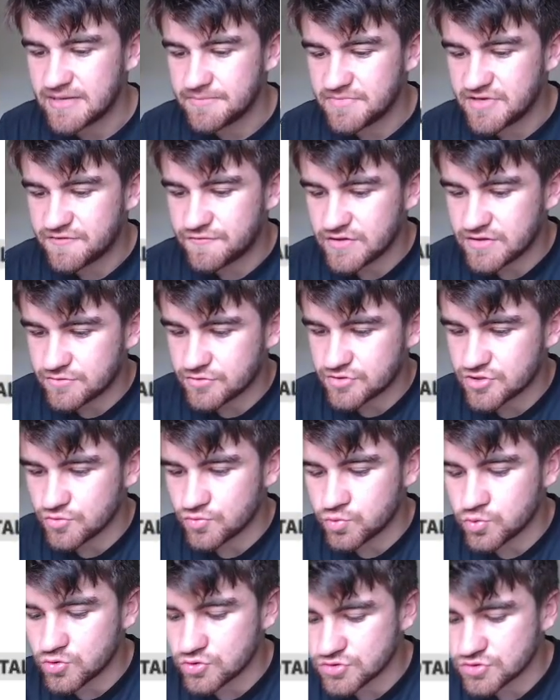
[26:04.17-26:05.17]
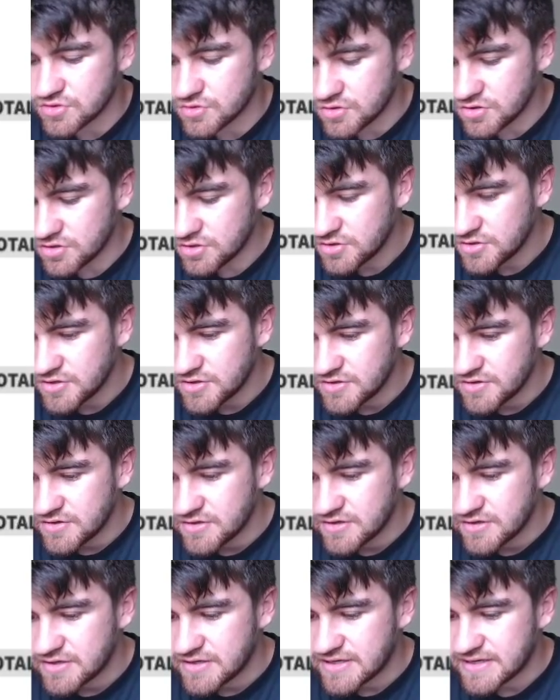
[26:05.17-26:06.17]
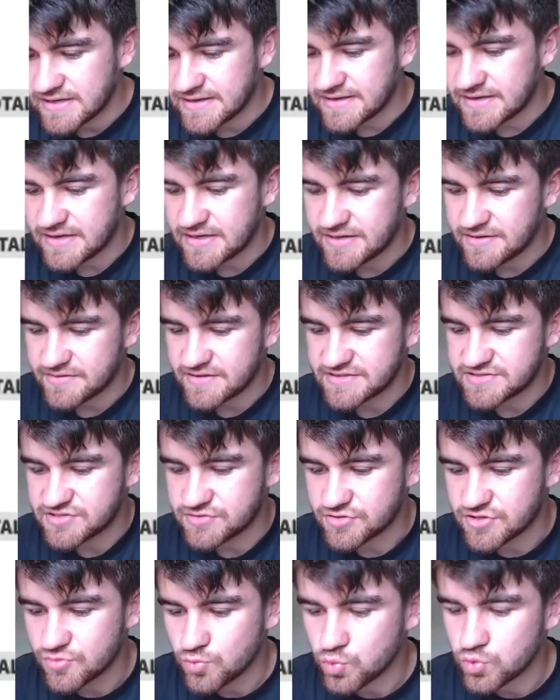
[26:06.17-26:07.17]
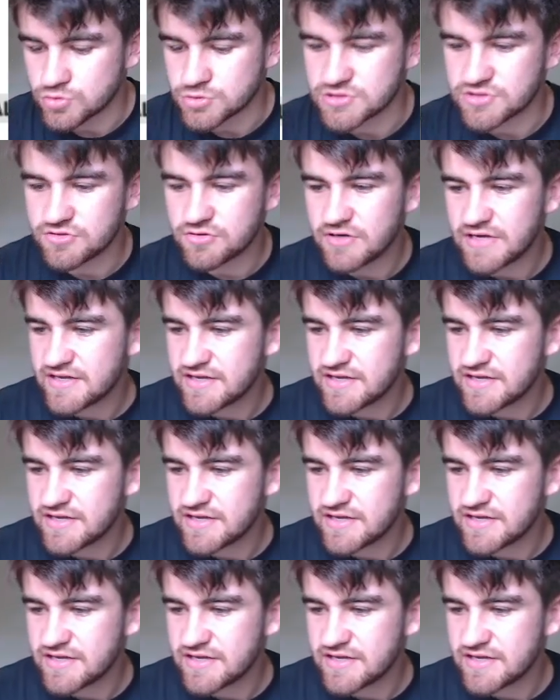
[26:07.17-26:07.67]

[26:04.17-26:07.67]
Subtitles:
If we look at Wardlaw. Let's look at Wardlaw,